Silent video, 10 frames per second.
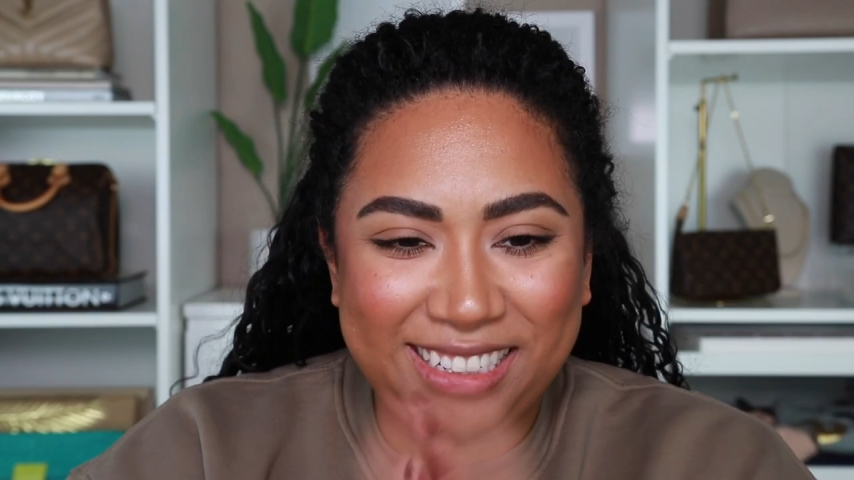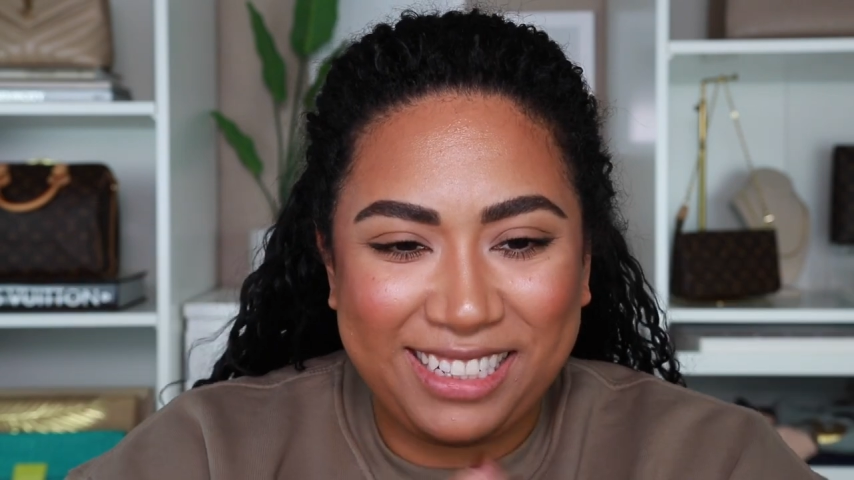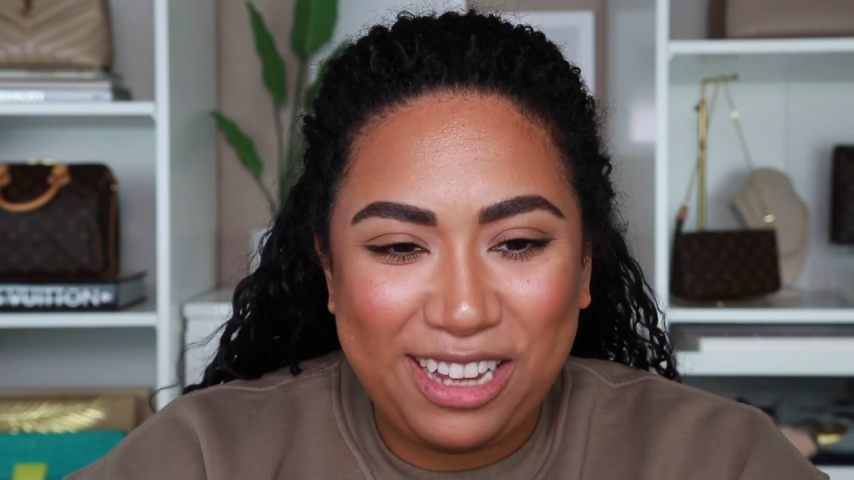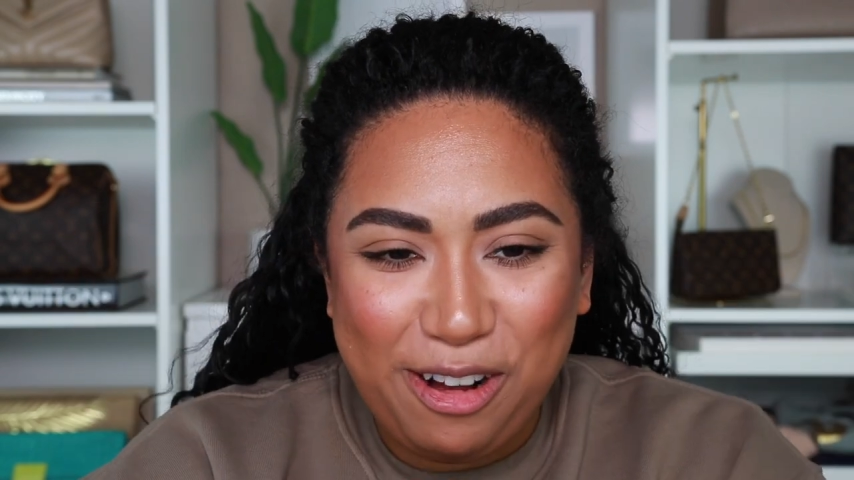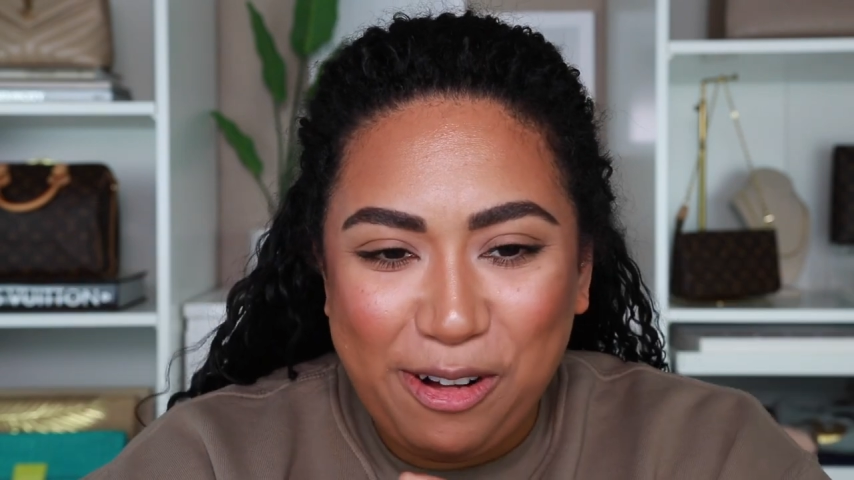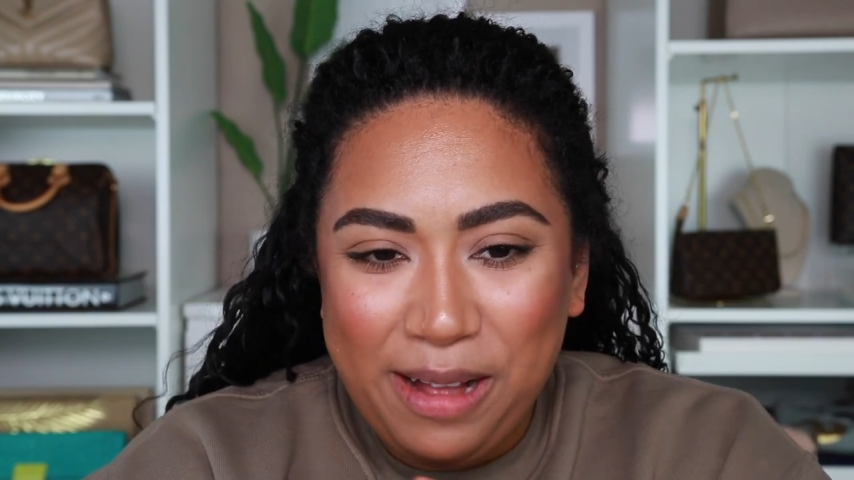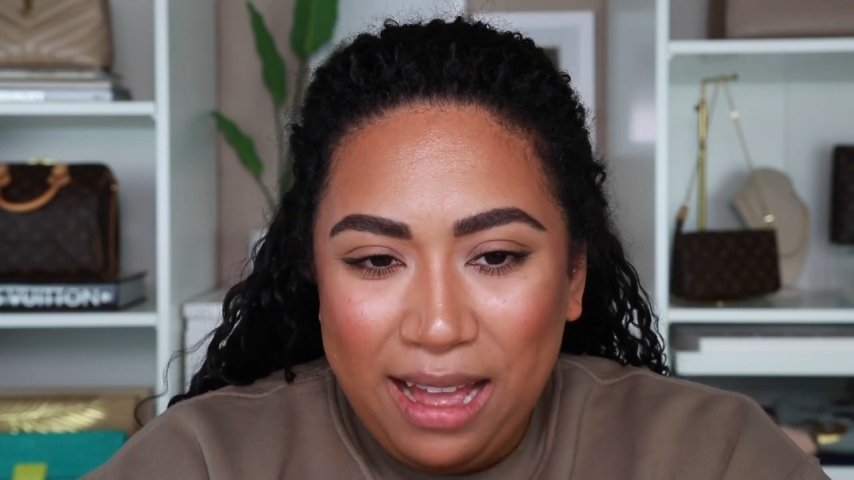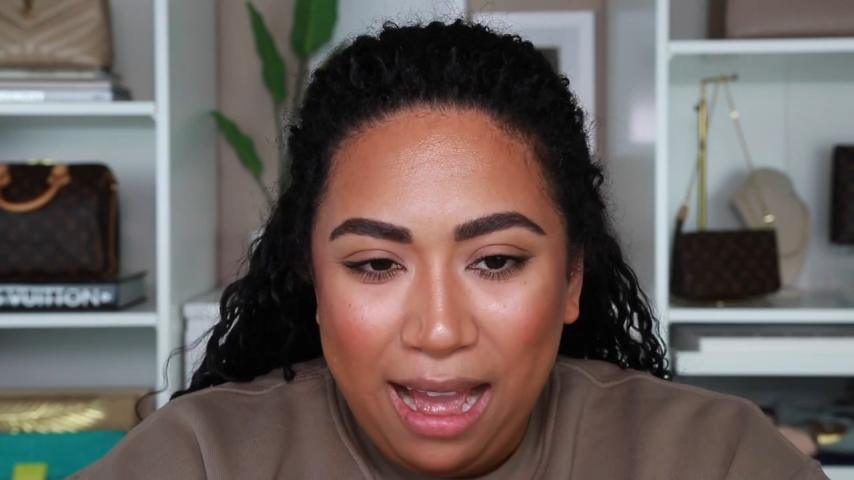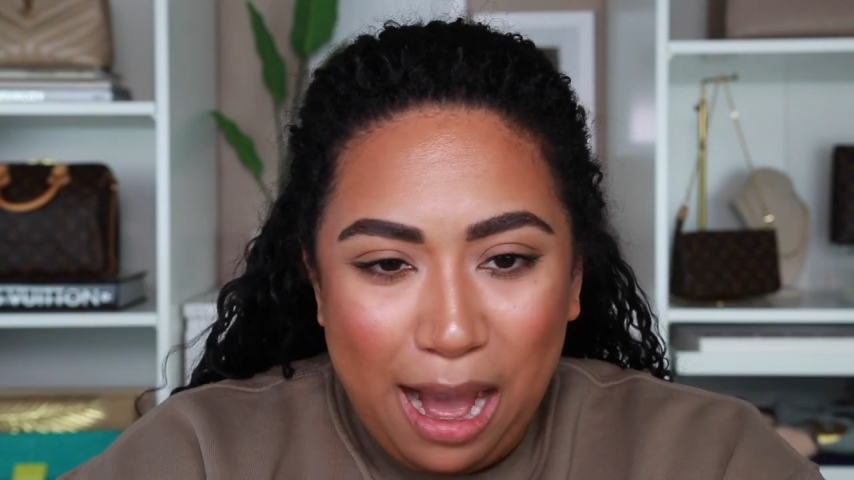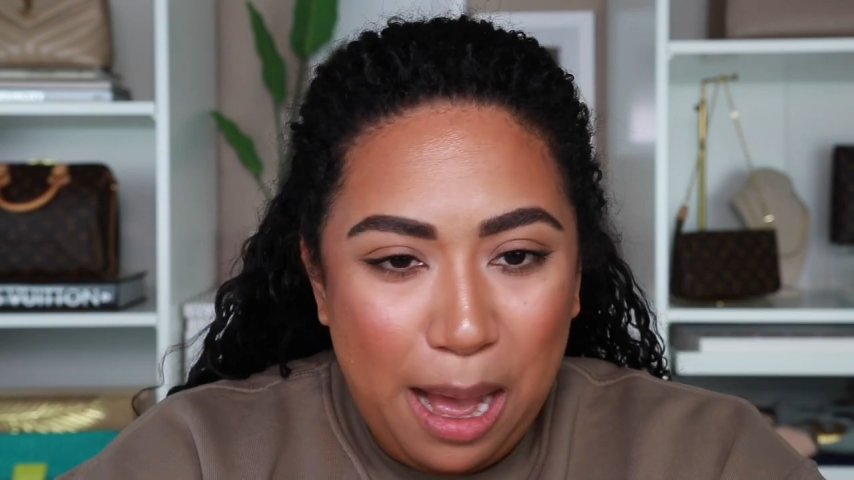So
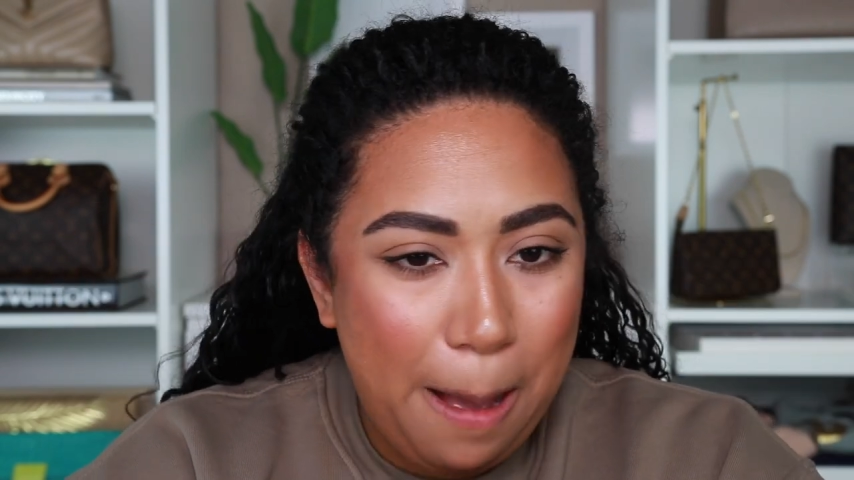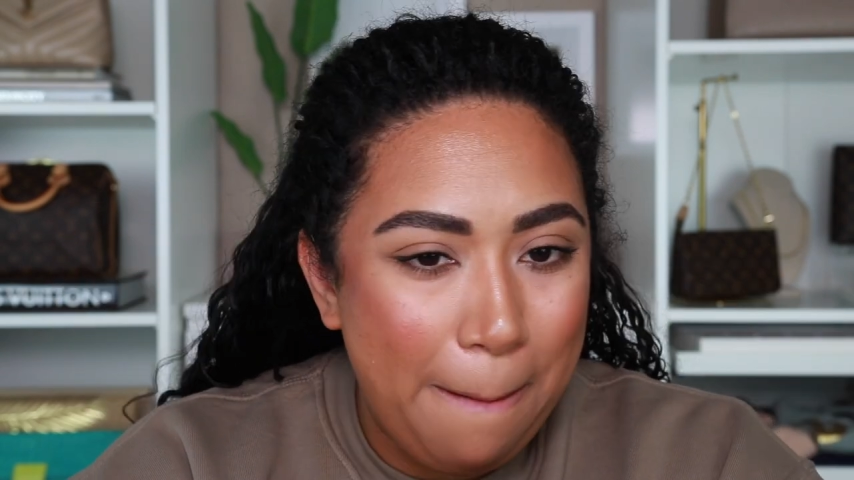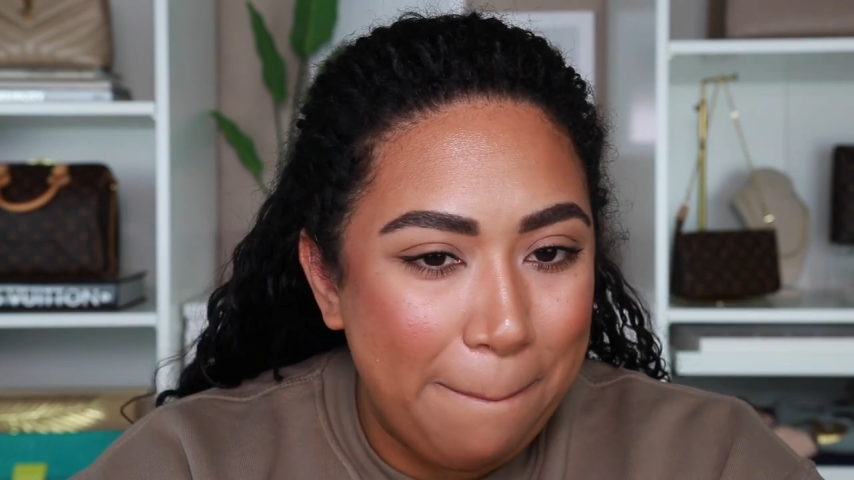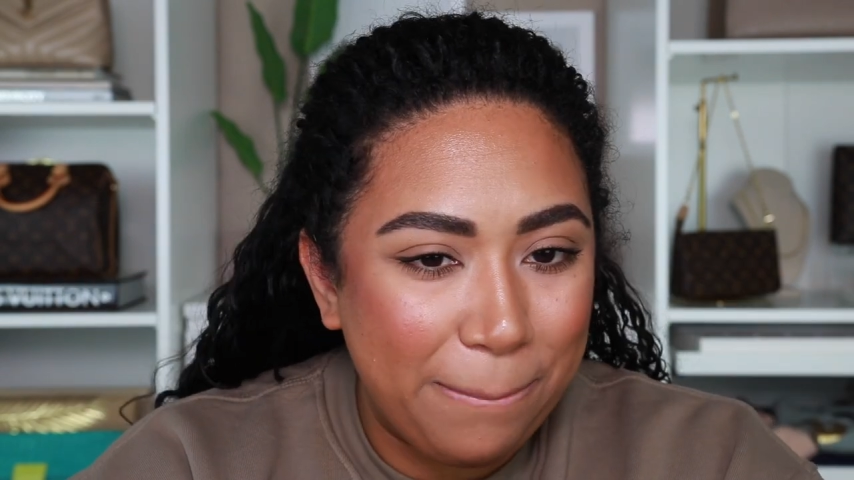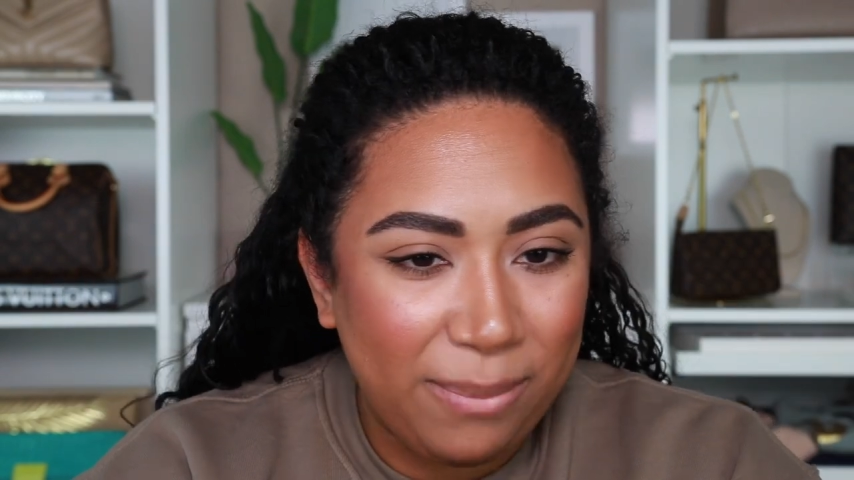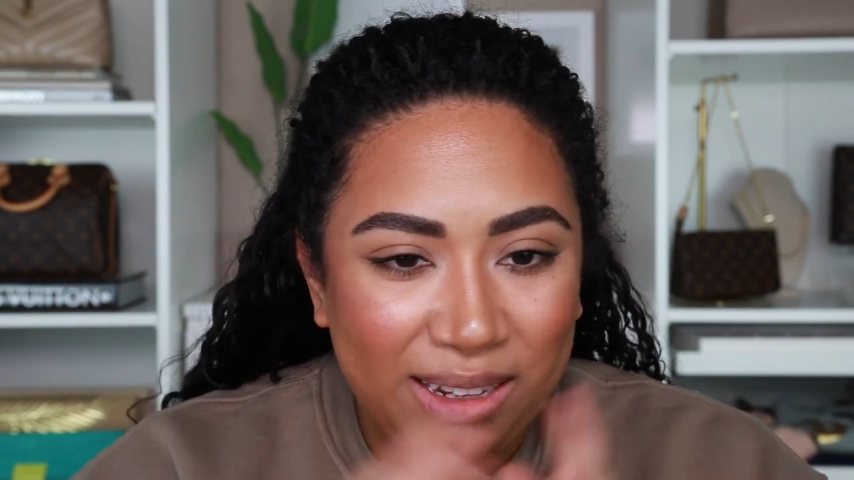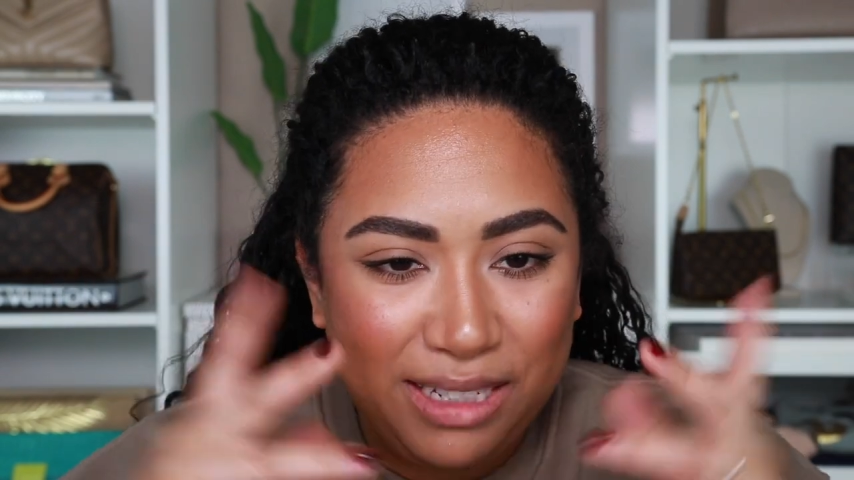um,